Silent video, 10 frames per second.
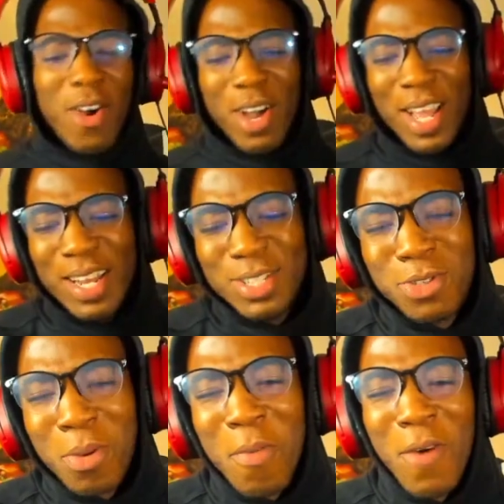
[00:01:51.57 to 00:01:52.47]
okay, this
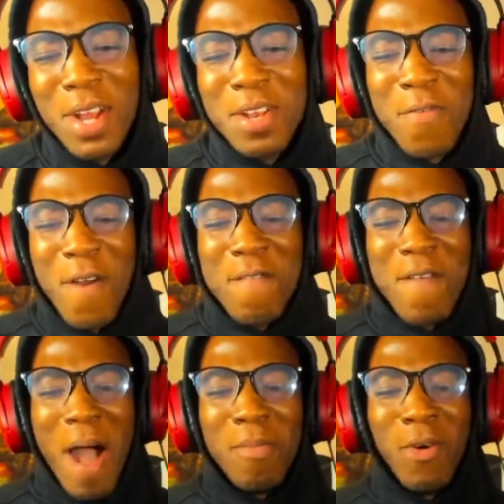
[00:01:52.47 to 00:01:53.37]
took me for a different
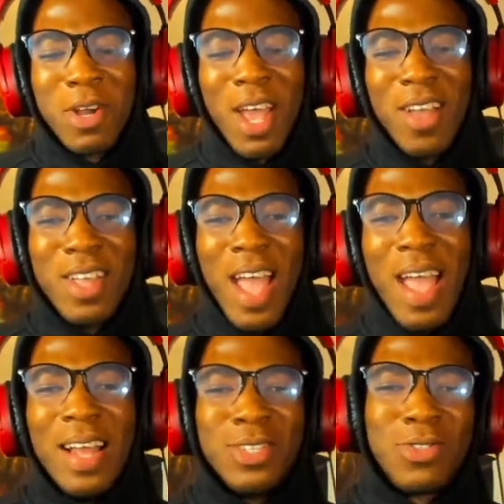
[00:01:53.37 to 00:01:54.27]
vibe. Okay,
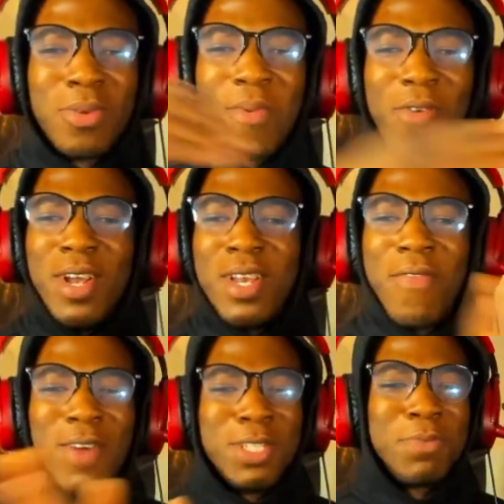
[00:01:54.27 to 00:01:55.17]
yeah, this took me for a
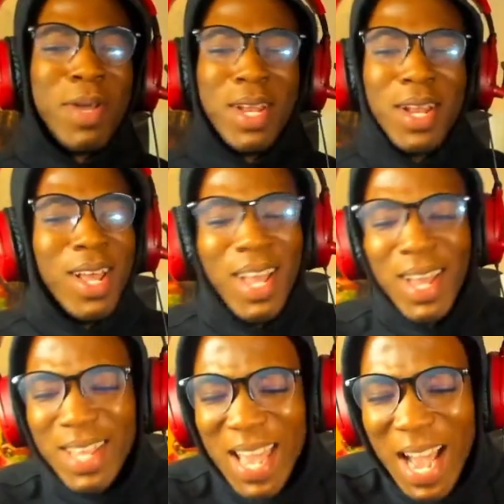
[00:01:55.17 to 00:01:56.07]
different spin.
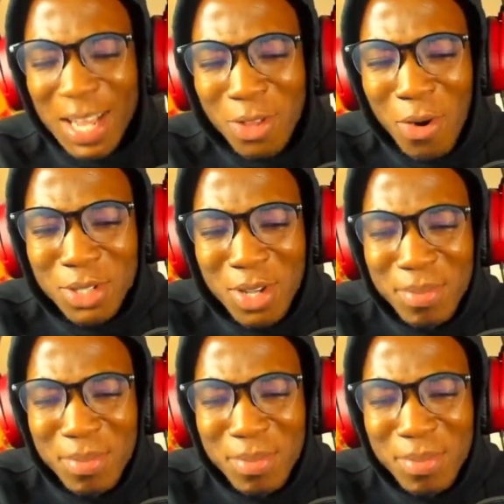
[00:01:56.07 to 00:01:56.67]
Yeah, I thought it was gonna be